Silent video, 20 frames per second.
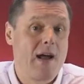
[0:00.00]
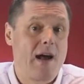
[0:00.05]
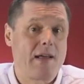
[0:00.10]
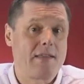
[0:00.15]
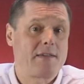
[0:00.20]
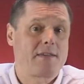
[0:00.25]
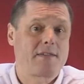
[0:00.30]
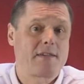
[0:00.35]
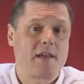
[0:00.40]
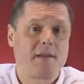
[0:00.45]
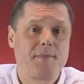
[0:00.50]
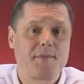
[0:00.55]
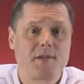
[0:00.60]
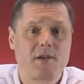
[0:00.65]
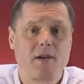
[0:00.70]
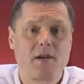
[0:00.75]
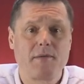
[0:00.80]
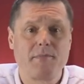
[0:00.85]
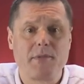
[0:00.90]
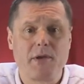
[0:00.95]
At the same
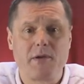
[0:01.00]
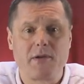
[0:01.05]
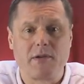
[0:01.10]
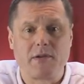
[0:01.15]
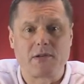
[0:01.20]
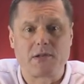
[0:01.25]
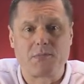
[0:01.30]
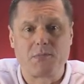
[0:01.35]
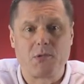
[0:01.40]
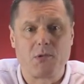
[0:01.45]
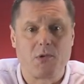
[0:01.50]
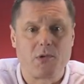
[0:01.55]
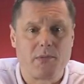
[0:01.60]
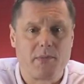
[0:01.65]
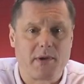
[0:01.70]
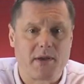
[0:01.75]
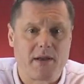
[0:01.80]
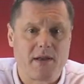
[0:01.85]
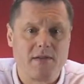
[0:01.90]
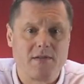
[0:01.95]
time, you can explore the
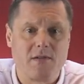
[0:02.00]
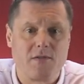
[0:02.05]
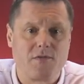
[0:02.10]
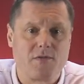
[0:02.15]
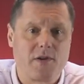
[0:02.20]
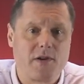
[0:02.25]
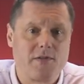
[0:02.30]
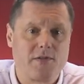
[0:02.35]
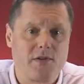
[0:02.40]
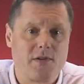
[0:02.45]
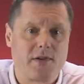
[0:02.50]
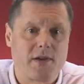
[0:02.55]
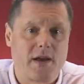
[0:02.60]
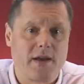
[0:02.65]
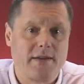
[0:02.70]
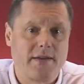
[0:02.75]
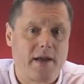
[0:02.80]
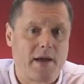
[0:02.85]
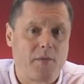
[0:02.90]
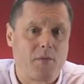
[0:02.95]
McKenzie Friend UK
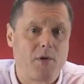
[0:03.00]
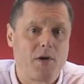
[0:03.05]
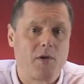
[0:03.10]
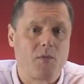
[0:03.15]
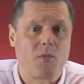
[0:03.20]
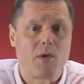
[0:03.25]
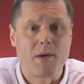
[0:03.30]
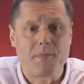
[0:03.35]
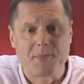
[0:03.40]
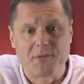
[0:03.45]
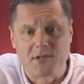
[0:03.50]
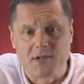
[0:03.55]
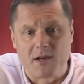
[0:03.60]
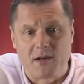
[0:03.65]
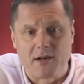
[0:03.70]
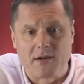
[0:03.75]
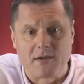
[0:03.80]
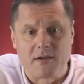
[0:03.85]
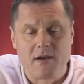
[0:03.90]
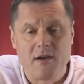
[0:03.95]
Network
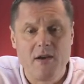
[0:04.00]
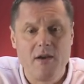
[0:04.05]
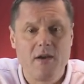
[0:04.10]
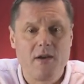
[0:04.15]
website,